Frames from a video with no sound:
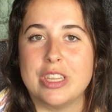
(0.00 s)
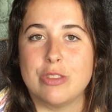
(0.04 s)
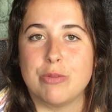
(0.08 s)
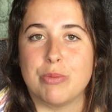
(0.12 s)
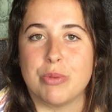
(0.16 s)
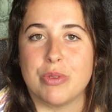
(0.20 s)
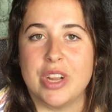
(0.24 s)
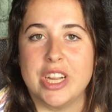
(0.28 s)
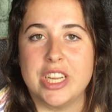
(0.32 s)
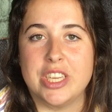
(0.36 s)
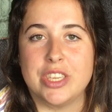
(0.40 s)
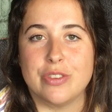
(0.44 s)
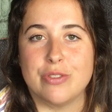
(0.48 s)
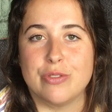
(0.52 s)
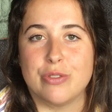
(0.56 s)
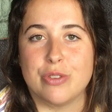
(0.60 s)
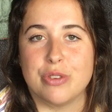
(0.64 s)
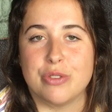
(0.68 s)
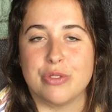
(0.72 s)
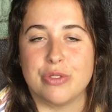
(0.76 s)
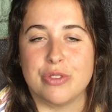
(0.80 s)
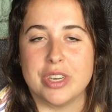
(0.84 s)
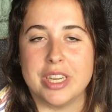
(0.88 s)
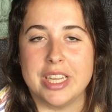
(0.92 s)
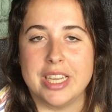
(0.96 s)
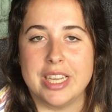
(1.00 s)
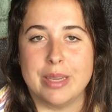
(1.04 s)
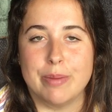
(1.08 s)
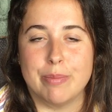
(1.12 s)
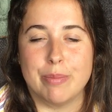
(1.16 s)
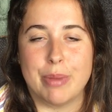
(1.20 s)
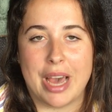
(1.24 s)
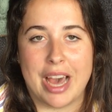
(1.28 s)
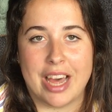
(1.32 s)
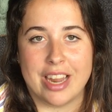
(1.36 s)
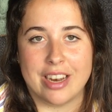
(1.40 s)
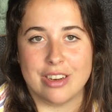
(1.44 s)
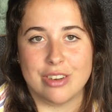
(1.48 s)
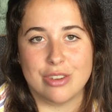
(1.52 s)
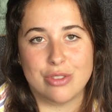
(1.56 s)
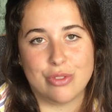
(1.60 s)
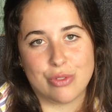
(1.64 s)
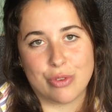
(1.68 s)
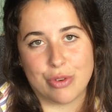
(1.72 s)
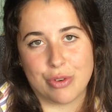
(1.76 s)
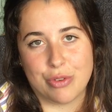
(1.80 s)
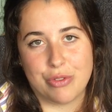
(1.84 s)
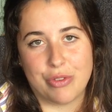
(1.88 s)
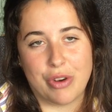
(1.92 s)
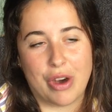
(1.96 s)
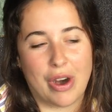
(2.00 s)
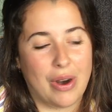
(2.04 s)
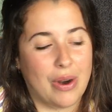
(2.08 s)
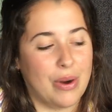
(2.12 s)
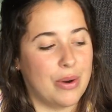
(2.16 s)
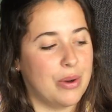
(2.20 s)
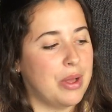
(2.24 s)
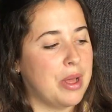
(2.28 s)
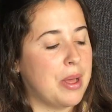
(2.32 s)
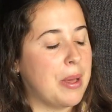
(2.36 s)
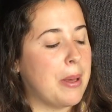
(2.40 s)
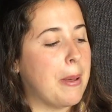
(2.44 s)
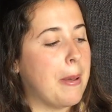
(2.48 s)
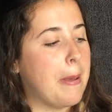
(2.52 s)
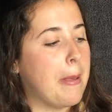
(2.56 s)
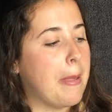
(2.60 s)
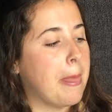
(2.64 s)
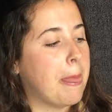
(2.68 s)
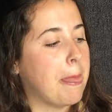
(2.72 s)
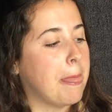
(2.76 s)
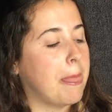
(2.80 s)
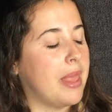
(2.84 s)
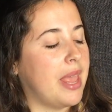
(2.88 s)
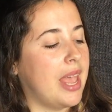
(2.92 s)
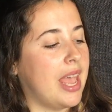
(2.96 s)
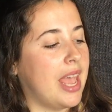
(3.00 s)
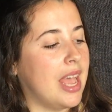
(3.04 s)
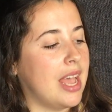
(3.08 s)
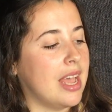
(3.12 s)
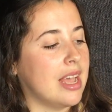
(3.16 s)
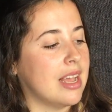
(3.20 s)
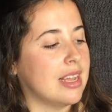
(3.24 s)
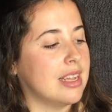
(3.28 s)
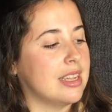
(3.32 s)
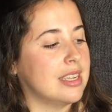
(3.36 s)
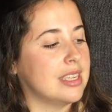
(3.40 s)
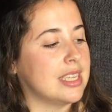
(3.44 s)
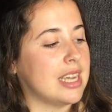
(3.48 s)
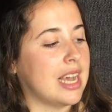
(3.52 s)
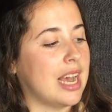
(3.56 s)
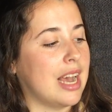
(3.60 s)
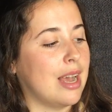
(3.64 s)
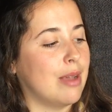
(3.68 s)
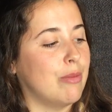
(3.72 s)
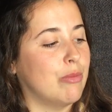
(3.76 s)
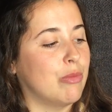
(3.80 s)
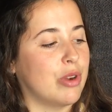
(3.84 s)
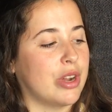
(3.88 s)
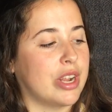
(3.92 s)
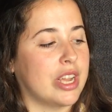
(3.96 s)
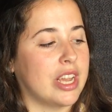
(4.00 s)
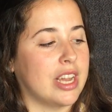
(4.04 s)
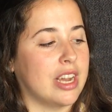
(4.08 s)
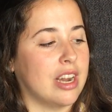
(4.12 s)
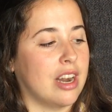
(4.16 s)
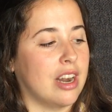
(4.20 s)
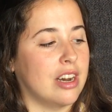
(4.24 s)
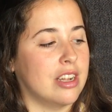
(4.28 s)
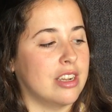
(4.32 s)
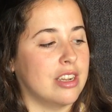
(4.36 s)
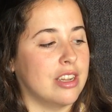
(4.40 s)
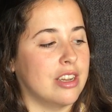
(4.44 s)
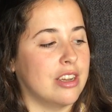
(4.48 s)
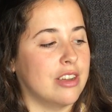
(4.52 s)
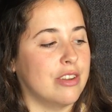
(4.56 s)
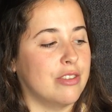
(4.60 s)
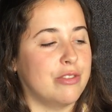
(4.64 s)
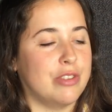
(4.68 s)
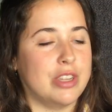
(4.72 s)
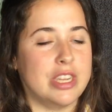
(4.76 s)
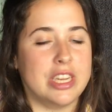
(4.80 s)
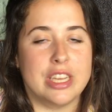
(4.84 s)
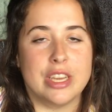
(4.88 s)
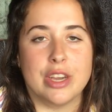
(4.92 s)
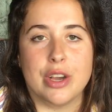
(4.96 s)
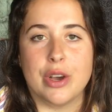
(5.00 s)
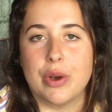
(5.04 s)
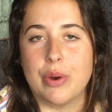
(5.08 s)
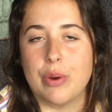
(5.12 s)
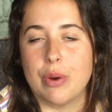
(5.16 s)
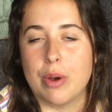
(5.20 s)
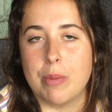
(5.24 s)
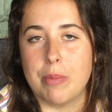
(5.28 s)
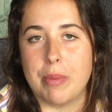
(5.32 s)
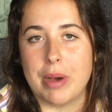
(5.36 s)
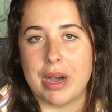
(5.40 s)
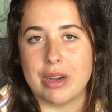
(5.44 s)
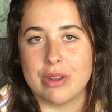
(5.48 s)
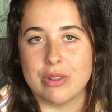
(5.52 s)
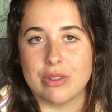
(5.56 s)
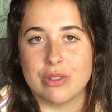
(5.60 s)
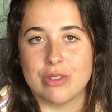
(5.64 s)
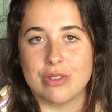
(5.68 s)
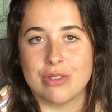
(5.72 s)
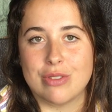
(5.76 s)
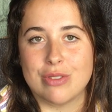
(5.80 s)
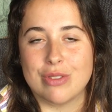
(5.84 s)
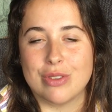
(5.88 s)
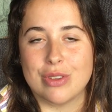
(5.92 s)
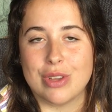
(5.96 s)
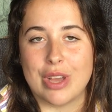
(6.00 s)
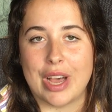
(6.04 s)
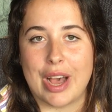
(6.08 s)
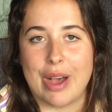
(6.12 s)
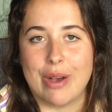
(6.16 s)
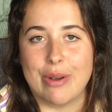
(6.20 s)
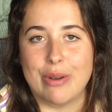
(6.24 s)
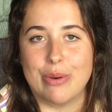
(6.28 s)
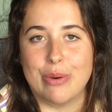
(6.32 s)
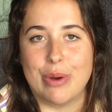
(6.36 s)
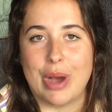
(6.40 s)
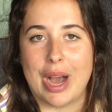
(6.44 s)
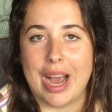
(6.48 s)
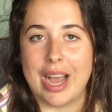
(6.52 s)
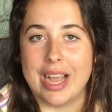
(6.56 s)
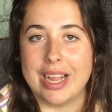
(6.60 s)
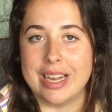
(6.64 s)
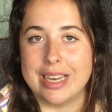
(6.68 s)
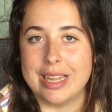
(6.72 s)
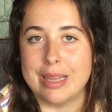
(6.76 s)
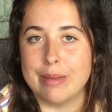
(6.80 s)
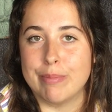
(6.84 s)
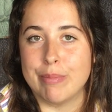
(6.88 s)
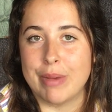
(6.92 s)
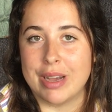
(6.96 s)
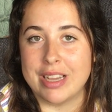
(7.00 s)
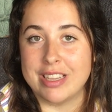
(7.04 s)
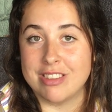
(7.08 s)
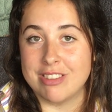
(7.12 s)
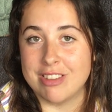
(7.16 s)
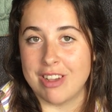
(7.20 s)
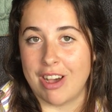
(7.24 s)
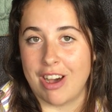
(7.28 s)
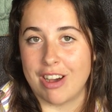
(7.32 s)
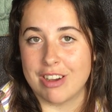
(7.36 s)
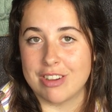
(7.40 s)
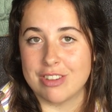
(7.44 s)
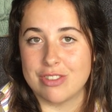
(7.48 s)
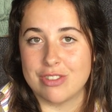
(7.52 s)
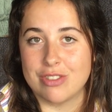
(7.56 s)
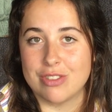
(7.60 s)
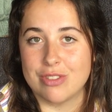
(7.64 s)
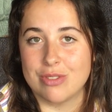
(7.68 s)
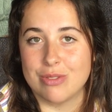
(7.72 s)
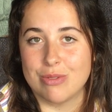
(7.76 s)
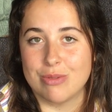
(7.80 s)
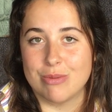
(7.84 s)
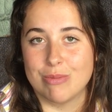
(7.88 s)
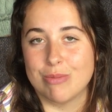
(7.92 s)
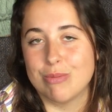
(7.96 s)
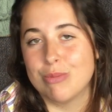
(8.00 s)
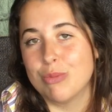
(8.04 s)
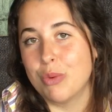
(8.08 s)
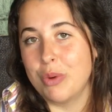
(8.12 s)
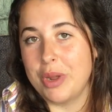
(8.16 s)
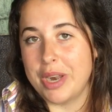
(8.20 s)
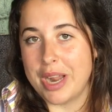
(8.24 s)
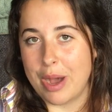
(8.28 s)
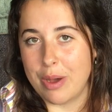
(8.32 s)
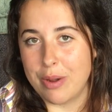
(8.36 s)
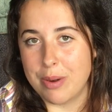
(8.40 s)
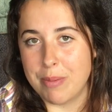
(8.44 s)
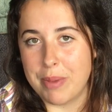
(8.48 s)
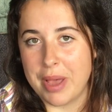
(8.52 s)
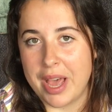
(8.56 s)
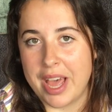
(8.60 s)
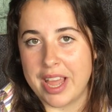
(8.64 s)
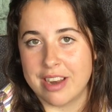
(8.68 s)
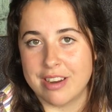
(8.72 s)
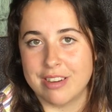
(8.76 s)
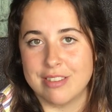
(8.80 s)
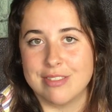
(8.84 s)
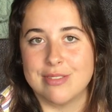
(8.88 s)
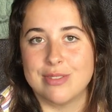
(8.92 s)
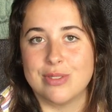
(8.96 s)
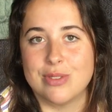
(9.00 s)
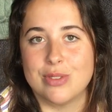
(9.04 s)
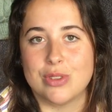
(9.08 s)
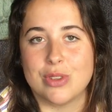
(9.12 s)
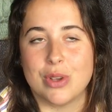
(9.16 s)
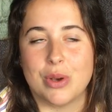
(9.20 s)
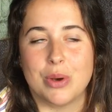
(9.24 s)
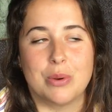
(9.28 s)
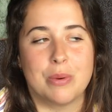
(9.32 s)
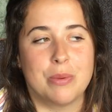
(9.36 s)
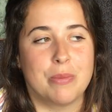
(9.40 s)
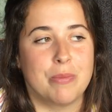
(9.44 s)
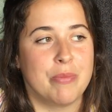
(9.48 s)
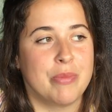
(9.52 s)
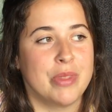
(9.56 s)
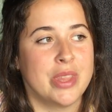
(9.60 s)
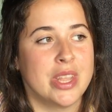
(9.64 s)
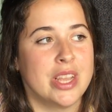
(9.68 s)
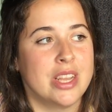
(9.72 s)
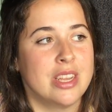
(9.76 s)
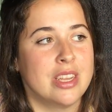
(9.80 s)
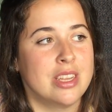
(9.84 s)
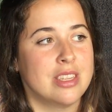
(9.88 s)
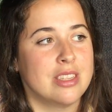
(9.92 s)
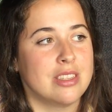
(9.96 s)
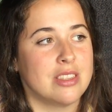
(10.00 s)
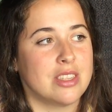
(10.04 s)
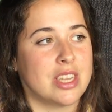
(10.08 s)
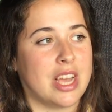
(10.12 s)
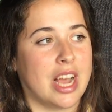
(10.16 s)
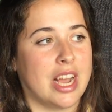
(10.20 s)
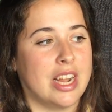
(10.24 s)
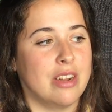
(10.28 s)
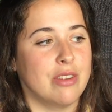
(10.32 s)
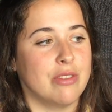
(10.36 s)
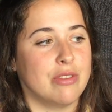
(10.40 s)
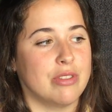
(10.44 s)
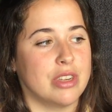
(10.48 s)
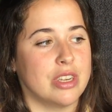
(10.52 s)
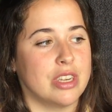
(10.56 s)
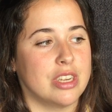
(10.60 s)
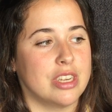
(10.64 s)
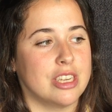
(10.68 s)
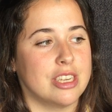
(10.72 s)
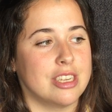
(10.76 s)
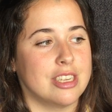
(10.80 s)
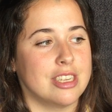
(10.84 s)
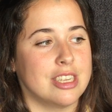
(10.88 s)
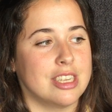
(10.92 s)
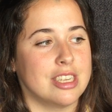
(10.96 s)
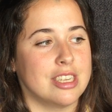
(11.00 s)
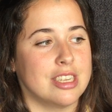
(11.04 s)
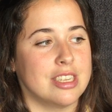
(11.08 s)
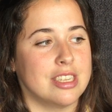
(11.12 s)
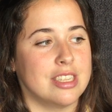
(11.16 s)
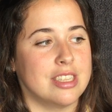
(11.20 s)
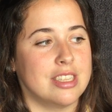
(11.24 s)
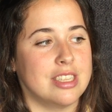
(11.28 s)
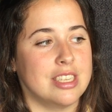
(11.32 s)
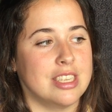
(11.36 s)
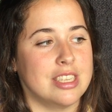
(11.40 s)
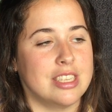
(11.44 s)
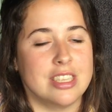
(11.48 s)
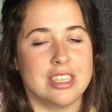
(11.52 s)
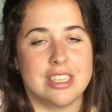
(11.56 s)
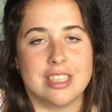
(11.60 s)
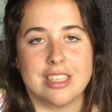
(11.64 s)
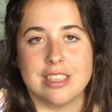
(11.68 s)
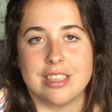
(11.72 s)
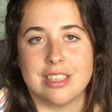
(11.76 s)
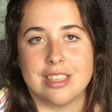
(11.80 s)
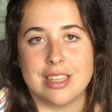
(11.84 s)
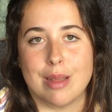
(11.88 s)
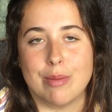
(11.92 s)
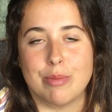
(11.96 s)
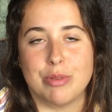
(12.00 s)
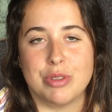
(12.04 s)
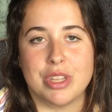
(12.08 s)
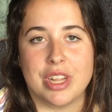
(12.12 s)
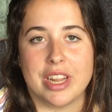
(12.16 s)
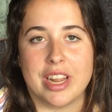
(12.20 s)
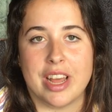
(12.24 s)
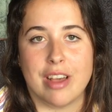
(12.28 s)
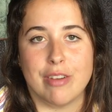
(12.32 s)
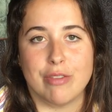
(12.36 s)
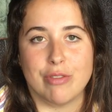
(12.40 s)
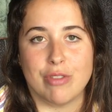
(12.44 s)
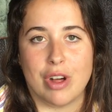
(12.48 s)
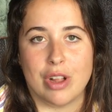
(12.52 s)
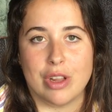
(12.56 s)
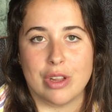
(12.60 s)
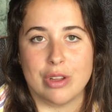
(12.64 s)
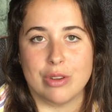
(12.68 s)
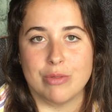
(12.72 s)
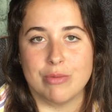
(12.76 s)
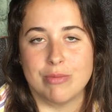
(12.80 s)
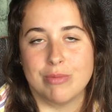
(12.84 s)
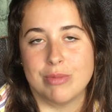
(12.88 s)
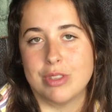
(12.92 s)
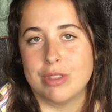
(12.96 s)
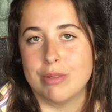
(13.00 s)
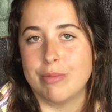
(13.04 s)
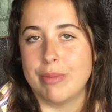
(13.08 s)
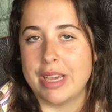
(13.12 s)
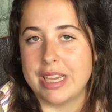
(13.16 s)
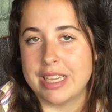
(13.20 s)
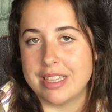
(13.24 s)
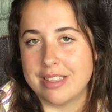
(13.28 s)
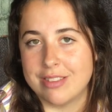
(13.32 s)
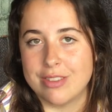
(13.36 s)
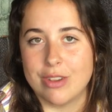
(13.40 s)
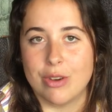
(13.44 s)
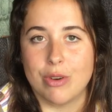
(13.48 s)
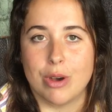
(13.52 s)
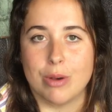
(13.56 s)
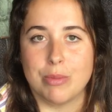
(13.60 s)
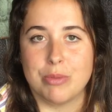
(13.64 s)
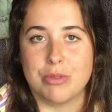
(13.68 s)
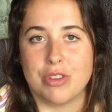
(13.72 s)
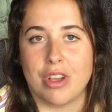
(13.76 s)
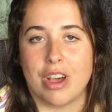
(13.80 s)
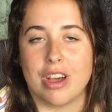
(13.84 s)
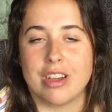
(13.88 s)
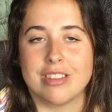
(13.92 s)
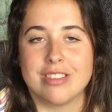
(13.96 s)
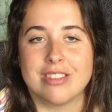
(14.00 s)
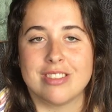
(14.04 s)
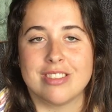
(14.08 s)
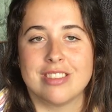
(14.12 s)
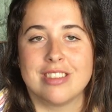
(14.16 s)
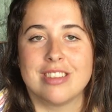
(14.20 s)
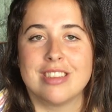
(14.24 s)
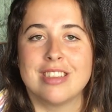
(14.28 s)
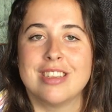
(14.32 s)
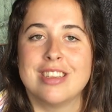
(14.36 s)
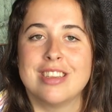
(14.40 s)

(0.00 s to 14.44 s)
inspiration for free patterns for fall, and I'm working on a video about how I knit my socks without a pattern. So it's kind of this is the steps that I follow to make toe-up socks.